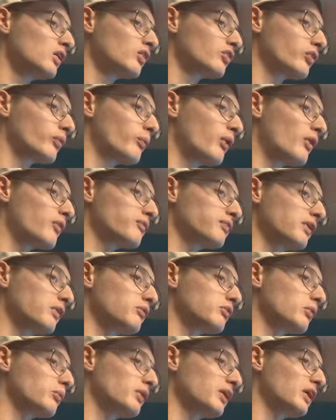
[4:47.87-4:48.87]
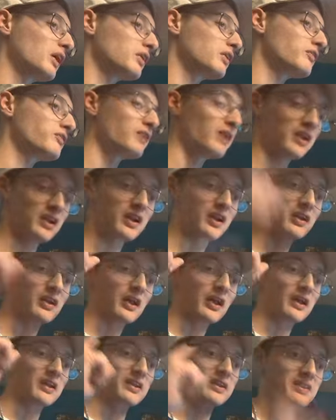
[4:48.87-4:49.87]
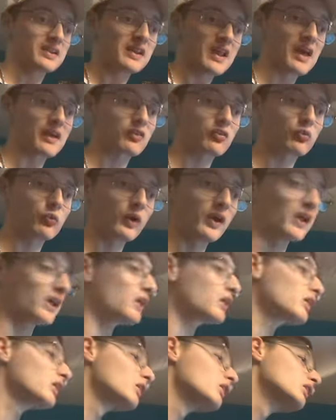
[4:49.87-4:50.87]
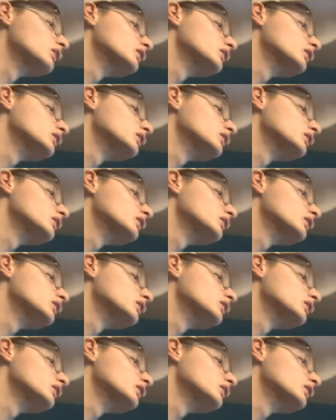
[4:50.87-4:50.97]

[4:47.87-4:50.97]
So both teams will be undefeated next week